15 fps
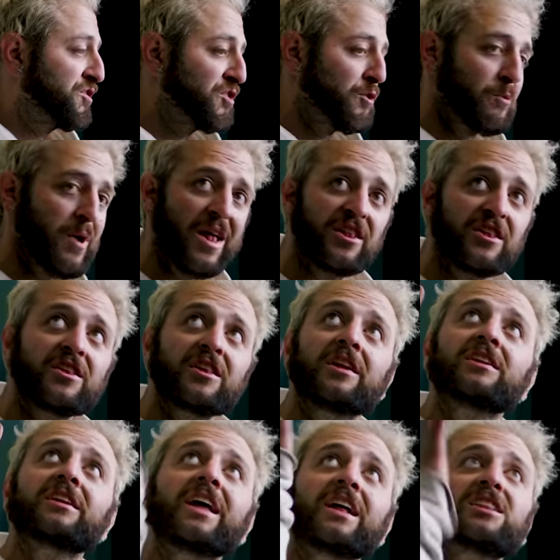so rather
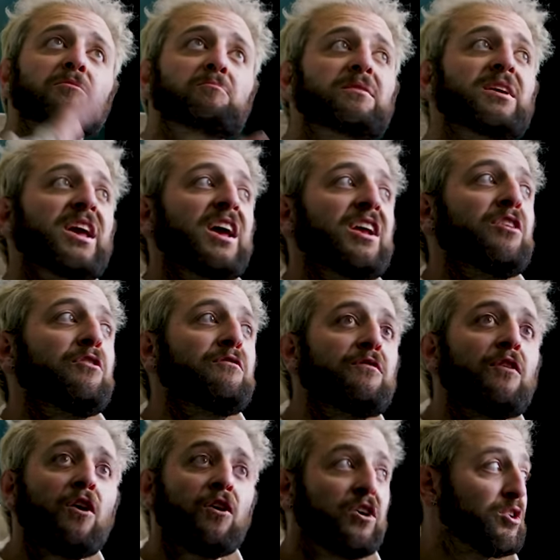than let the piano
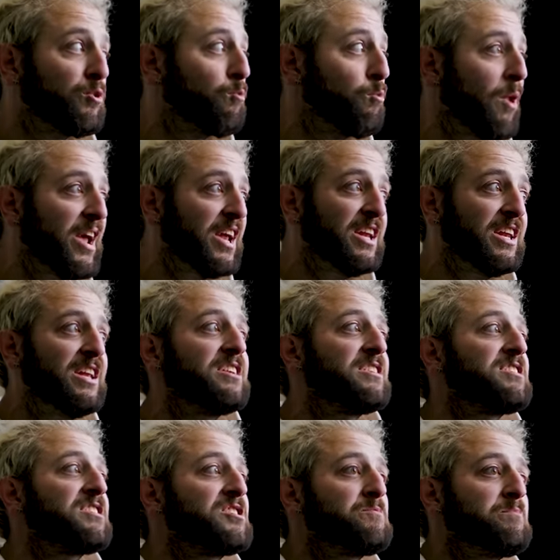fall and wait in
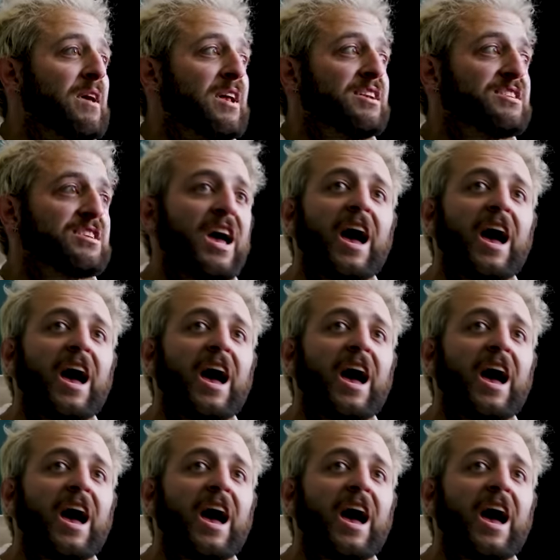suspense,